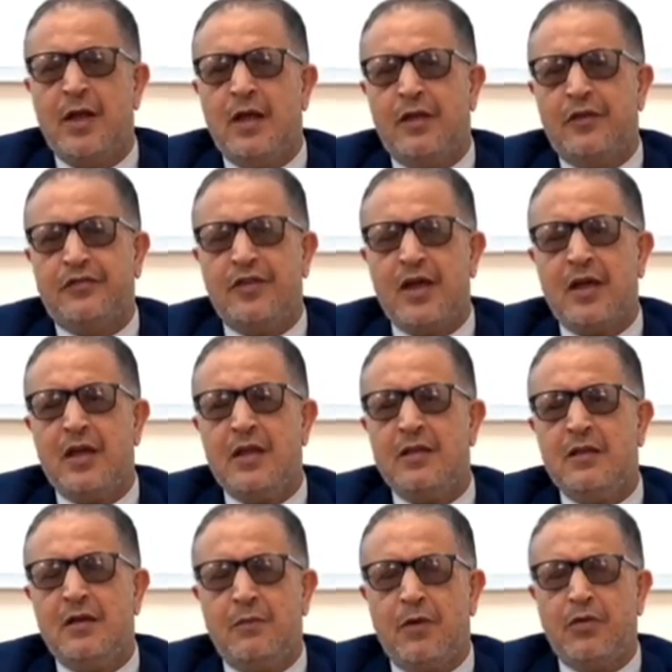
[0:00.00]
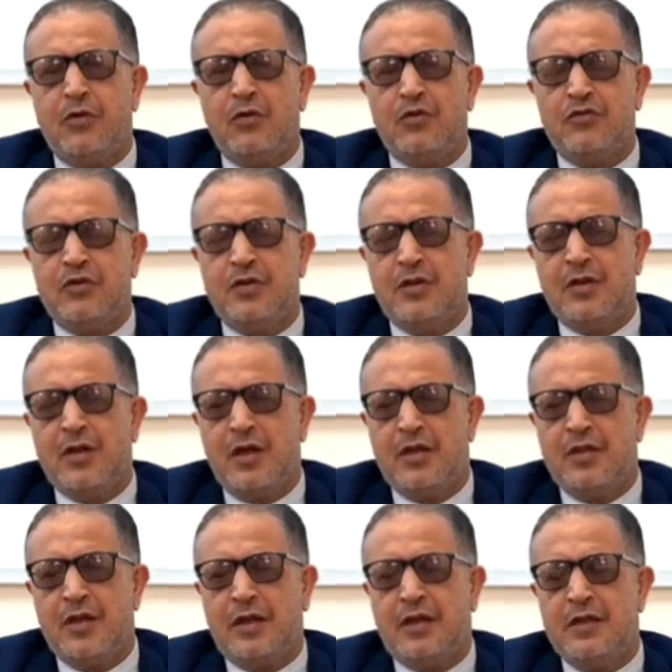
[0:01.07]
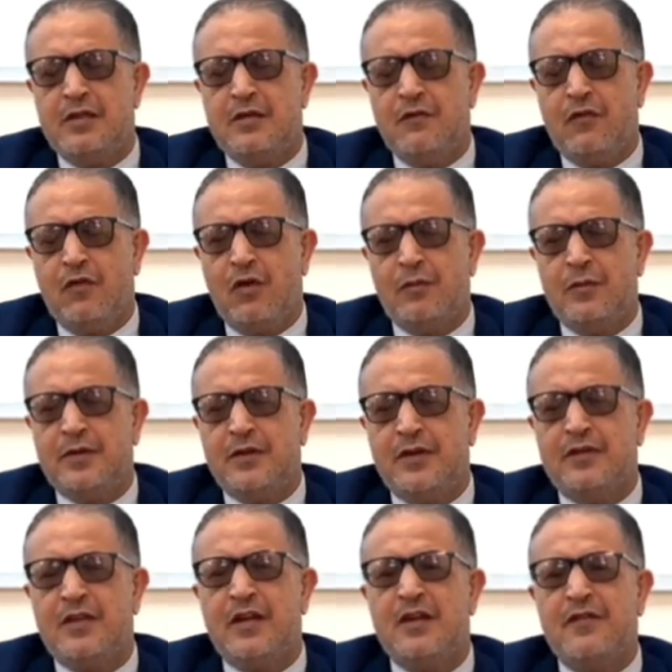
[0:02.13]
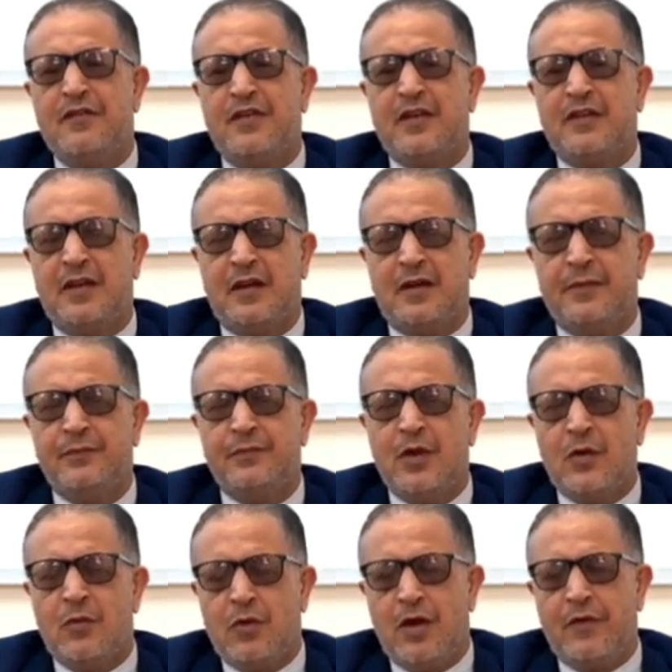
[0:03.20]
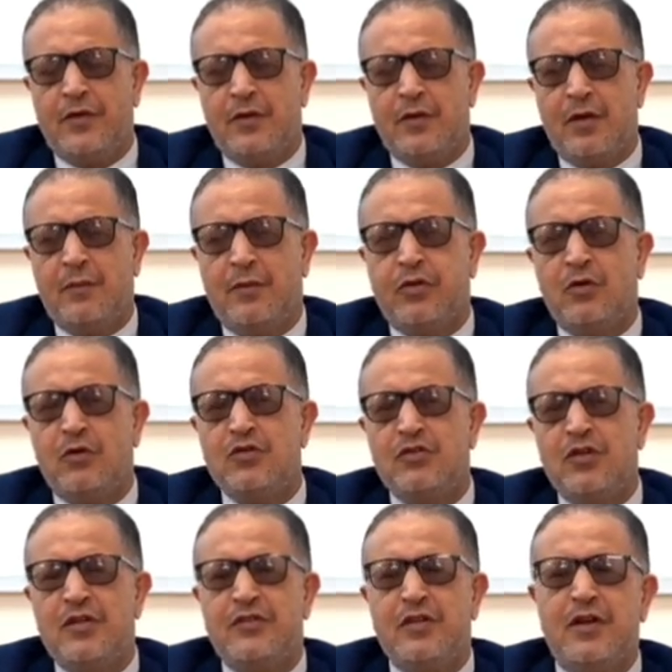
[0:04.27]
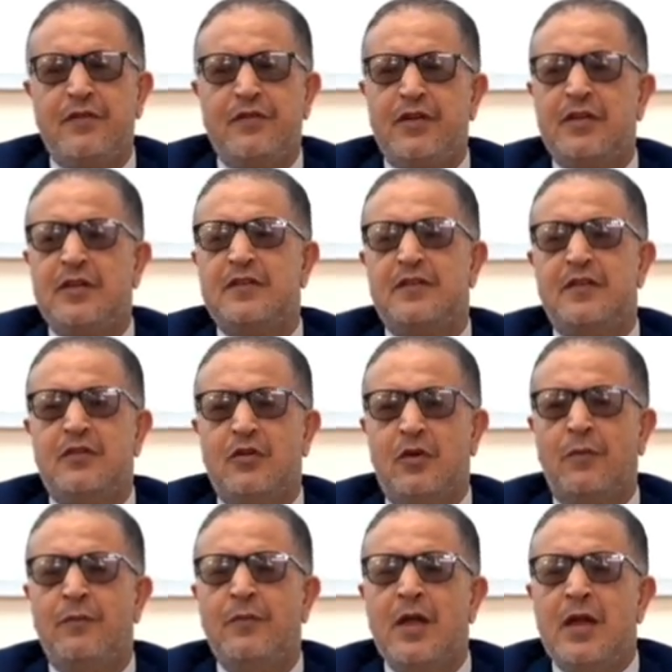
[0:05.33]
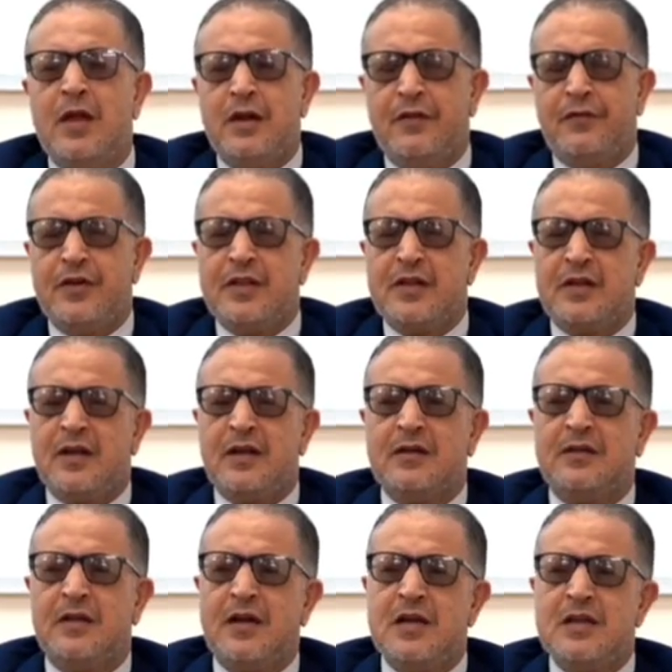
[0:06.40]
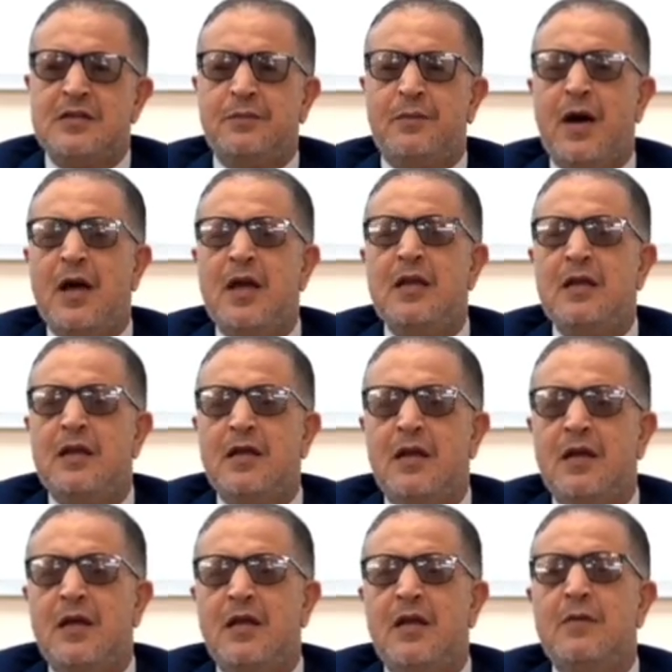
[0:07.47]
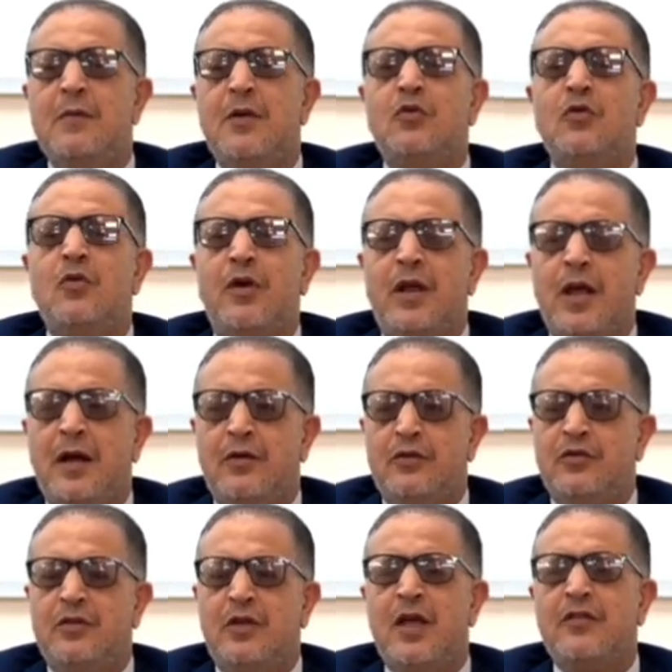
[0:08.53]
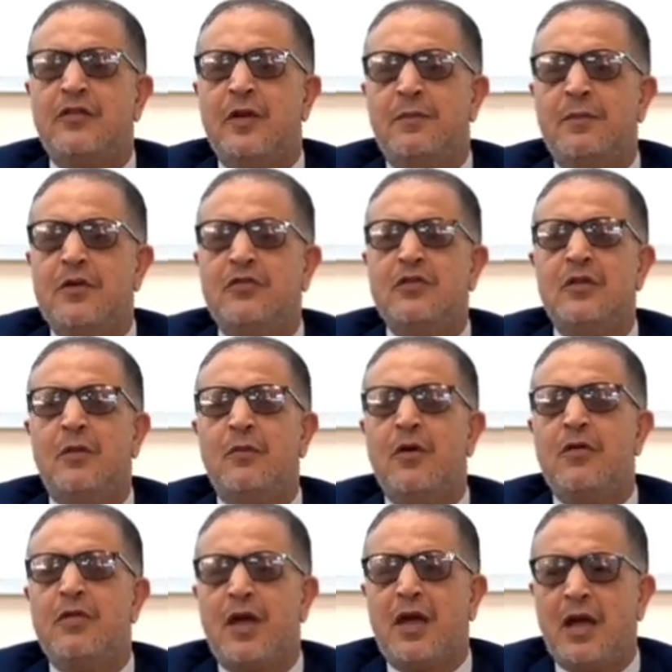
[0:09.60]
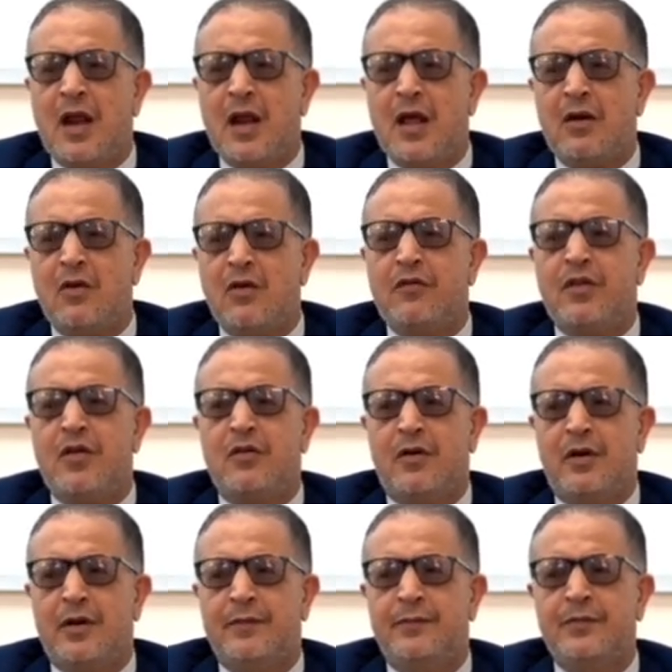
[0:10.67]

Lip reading: The second pathology in the kidney involvement is the nephritic. We have in the pathology there is a nephritic syndrome. Nephritic characterized by hematuria. You should ask the patient about the color of the urine.